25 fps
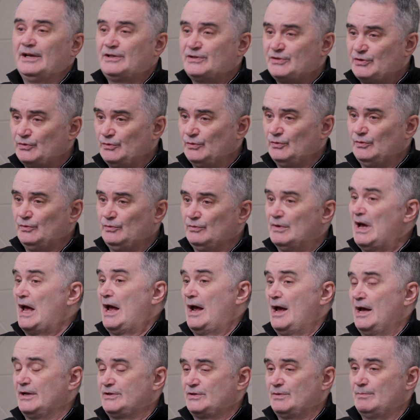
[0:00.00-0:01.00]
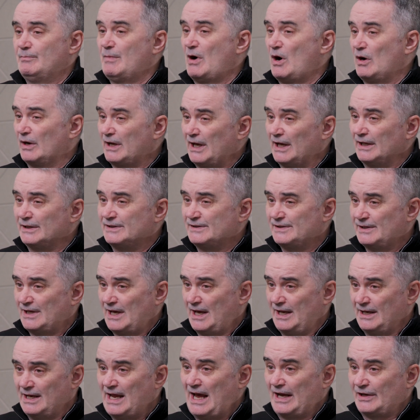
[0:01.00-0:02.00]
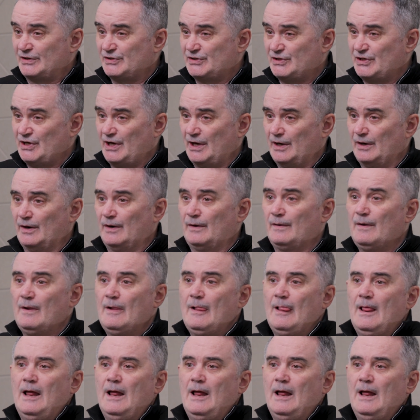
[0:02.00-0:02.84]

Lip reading: to markets next year.